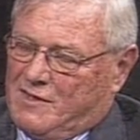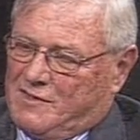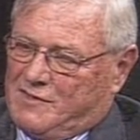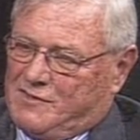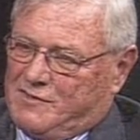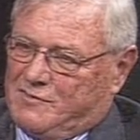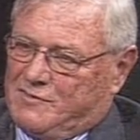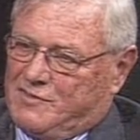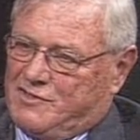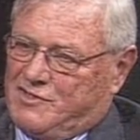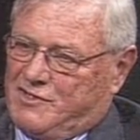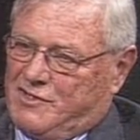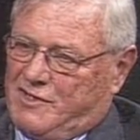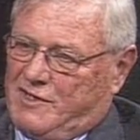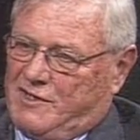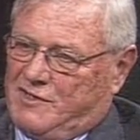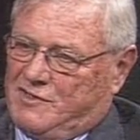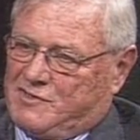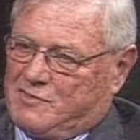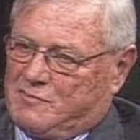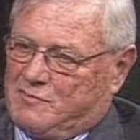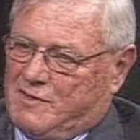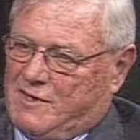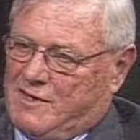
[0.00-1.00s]
to
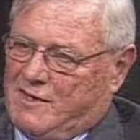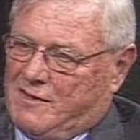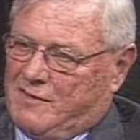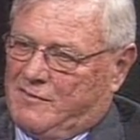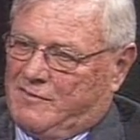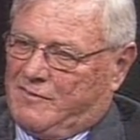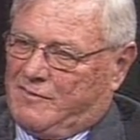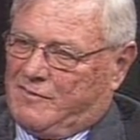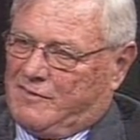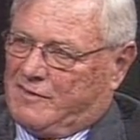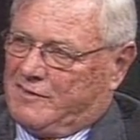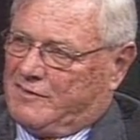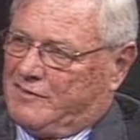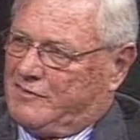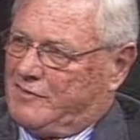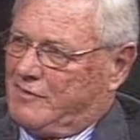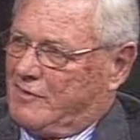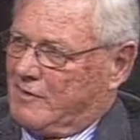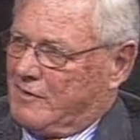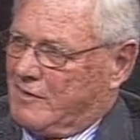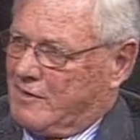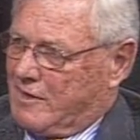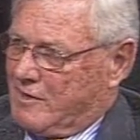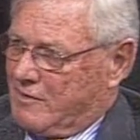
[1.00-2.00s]
change around this
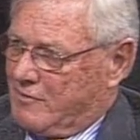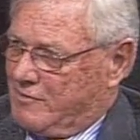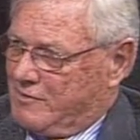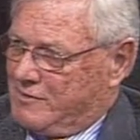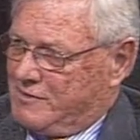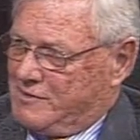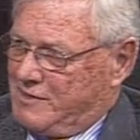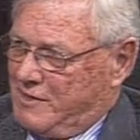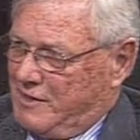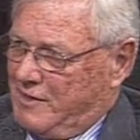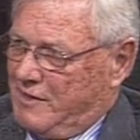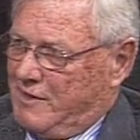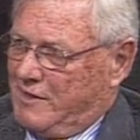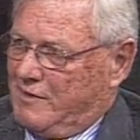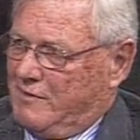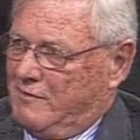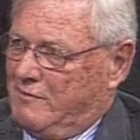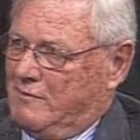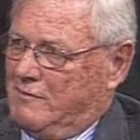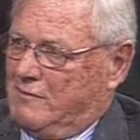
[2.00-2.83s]
guaranteed